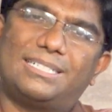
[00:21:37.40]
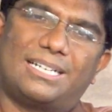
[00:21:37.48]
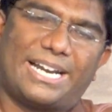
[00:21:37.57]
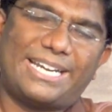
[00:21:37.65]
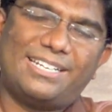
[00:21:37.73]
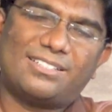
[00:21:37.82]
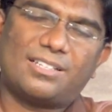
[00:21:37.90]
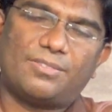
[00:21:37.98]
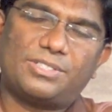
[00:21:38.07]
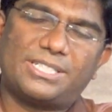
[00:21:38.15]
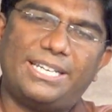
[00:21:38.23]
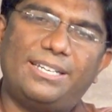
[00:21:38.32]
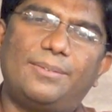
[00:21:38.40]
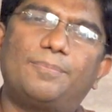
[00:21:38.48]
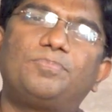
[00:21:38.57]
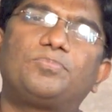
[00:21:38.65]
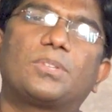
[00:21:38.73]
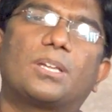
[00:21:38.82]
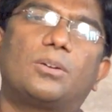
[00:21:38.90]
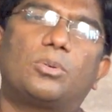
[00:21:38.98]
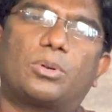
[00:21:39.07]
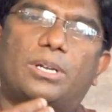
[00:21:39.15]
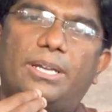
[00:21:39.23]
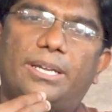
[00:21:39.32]
dryness of skin.
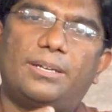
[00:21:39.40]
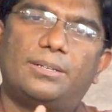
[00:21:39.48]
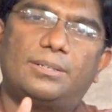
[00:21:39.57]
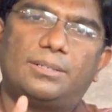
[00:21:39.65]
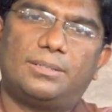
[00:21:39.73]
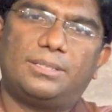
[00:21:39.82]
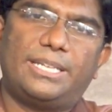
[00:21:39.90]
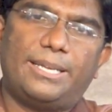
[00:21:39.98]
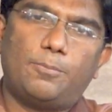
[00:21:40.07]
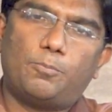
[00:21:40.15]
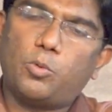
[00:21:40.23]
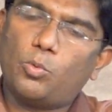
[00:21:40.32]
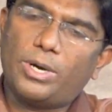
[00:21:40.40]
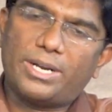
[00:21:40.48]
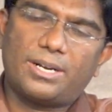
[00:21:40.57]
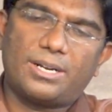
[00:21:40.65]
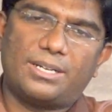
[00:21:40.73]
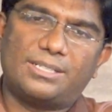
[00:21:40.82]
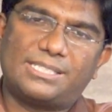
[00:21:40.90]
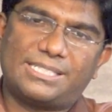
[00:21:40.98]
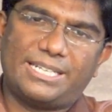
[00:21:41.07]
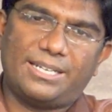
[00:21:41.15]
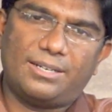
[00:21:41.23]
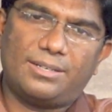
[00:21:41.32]
Okay, the poor
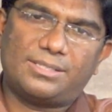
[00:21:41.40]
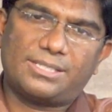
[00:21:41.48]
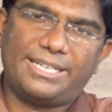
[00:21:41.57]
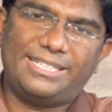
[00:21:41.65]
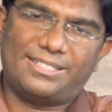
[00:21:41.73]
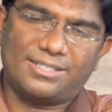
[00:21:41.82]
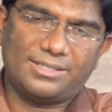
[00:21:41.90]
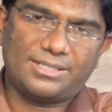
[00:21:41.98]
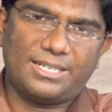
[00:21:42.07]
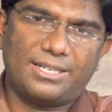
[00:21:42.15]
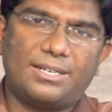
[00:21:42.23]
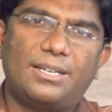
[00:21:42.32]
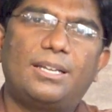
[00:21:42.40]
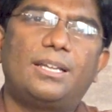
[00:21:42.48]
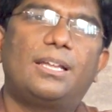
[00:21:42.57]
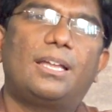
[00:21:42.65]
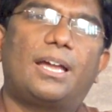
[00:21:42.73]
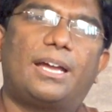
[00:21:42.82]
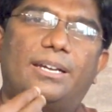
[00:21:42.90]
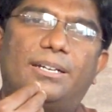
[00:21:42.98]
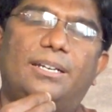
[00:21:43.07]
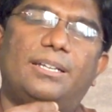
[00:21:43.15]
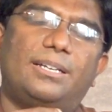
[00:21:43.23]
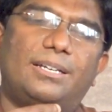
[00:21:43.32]
skin turgor
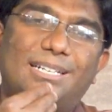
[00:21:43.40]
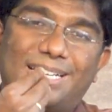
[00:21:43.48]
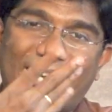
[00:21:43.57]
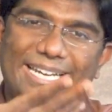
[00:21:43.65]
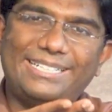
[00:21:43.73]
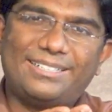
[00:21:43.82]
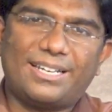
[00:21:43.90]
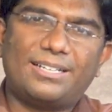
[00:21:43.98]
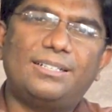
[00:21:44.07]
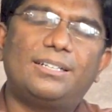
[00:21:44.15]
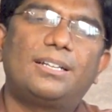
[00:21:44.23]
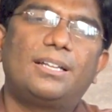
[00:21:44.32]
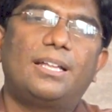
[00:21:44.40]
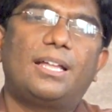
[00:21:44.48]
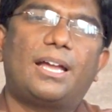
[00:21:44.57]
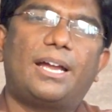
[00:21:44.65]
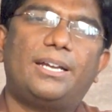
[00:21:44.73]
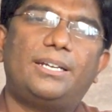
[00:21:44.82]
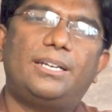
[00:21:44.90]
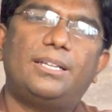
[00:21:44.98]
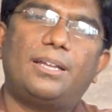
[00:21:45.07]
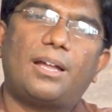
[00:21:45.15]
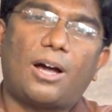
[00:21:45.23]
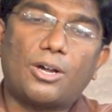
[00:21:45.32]
and dry tongue and
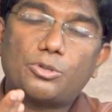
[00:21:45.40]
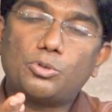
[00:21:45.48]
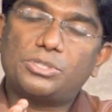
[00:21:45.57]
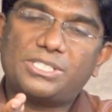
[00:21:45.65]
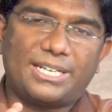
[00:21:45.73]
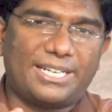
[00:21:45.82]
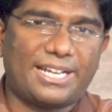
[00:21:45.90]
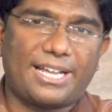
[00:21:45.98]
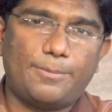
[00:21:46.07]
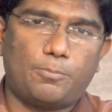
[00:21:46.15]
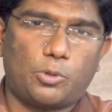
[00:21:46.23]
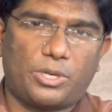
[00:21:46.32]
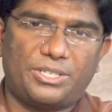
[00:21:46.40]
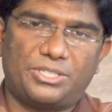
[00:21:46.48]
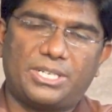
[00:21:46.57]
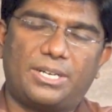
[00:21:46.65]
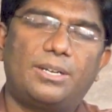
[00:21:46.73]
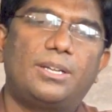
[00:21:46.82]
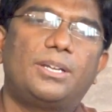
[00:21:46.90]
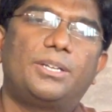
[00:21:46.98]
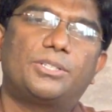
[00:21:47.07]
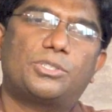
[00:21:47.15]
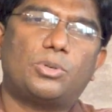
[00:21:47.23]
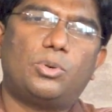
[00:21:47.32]
orthostatic hypotension.
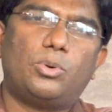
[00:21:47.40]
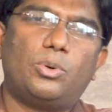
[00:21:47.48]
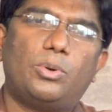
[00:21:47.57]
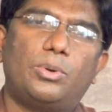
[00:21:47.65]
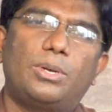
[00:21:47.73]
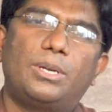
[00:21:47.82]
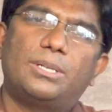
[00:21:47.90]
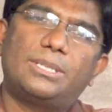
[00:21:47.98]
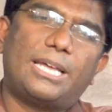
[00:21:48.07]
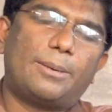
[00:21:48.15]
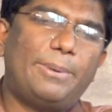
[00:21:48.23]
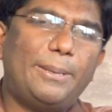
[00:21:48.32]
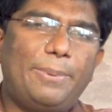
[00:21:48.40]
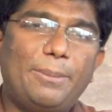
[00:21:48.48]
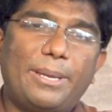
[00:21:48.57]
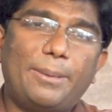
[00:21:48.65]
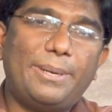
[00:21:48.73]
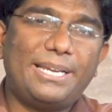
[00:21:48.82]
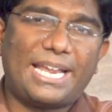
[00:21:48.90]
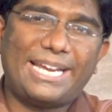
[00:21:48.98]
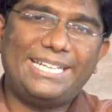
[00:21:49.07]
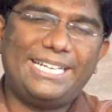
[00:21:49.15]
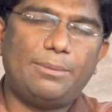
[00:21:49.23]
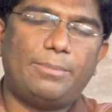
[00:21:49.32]
So their BP may be
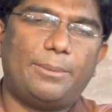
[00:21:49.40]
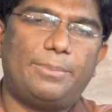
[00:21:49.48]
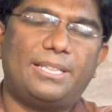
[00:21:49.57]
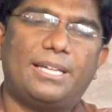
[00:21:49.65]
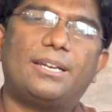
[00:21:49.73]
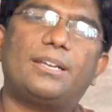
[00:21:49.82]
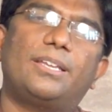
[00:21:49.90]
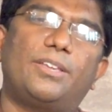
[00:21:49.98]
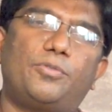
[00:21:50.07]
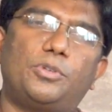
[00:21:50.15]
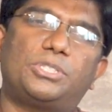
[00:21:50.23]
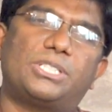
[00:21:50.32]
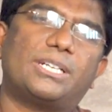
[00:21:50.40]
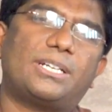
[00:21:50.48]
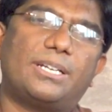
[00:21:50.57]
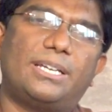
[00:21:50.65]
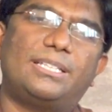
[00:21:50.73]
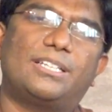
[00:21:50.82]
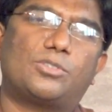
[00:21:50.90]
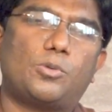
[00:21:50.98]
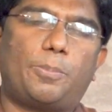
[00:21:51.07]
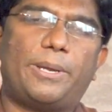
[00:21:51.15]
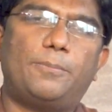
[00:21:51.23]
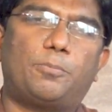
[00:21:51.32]
90 may be there. If you check in the
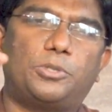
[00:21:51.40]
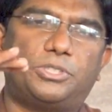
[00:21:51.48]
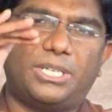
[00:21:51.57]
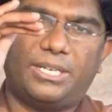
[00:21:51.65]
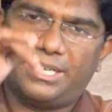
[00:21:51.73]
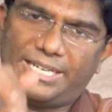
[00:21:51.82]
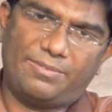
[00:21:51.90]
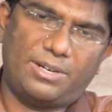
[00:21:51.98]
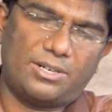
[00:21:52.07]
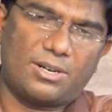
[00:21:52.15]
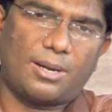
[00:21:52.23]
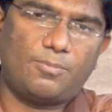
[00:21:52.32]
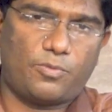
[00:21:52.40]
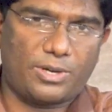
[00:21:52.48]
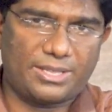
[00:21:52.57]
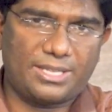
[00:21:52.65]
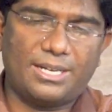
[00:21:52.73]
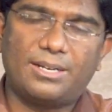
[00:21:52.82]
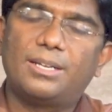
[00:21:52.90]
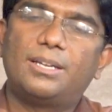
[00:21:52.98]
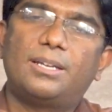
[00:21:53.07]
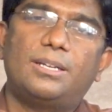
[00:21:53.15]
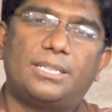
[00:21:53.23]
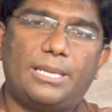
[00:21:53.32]
supine position, it will drop further.
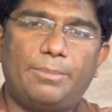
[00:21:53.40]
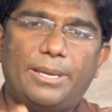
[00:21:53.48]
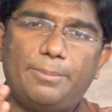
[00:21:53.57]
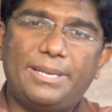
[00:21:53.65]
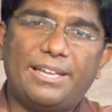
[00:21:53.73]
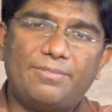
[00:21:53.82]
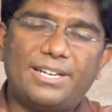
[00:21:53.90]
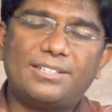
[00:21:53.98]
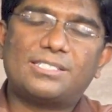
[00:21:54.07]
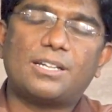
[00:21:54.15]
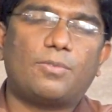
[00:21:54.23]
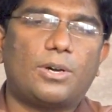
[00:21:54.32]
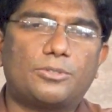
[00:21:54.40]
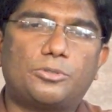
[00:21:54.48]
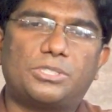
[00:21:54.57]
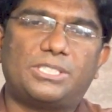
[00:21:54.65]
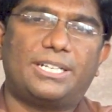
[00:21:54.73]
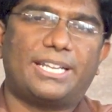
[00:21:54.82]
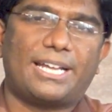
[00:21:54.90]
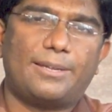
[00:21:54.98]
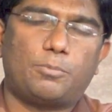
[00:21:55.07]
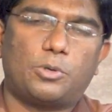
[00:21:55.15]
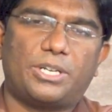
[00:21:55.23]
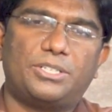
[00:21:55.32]
There may be evidence of orthostatic
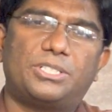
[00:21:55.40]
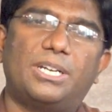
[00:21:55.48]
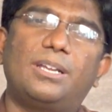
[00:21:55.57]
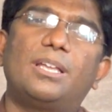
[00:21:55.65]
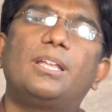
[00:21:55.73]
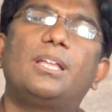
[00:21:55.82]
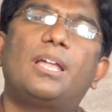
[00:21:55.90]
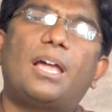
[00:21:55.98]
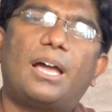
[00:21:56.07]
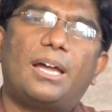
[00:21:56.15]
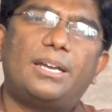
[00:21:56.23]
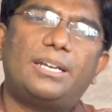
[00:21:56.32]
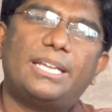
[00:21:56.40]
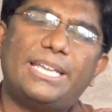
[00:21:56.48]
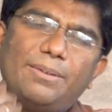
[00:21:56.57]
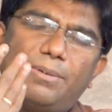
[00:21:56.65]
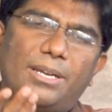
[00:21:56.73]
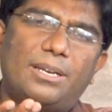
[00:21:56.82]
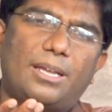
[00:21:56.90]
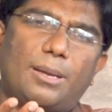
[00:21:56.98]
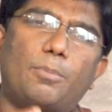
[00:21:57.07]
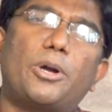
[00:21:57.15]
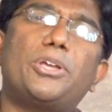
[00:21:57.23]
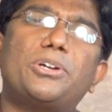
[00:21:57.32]
hypotension. And even
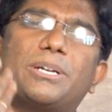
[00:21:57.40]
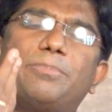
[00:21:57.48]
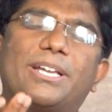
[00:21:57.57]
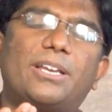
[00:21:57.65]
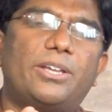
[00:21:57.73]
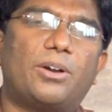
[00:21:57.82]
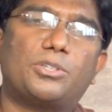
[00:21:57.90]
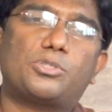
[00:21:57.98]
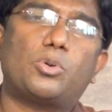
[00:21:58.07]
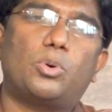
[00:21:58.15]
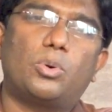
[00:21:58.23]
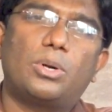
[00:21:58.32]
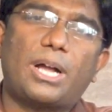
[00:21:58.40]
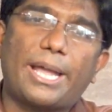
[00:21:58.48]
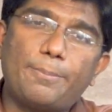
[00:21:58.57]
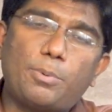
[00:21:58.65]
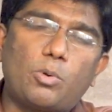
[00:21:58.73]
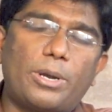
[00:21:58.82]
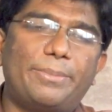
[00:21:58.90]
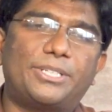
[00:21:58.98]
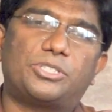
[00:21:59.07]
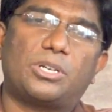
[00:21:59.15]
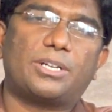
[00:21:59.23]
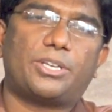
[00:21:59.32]
biochemically also hypovolemic
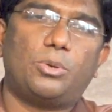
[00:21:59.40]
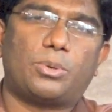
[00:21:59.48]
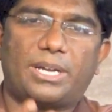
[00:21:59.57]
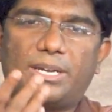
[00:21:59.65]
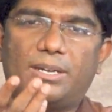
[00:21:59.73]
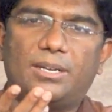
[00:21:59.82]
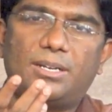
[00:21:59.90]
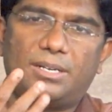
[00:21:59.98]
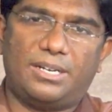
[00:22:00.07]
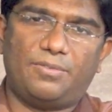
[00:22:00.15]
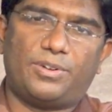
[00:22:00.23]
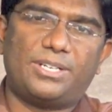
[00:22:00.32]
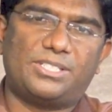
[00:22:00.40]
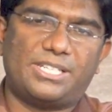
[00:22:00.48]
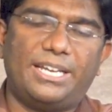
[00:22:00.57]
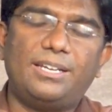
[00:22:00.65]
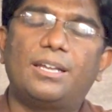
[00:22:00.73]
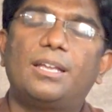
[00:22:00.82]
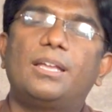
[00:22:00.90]
shock you can differentiate.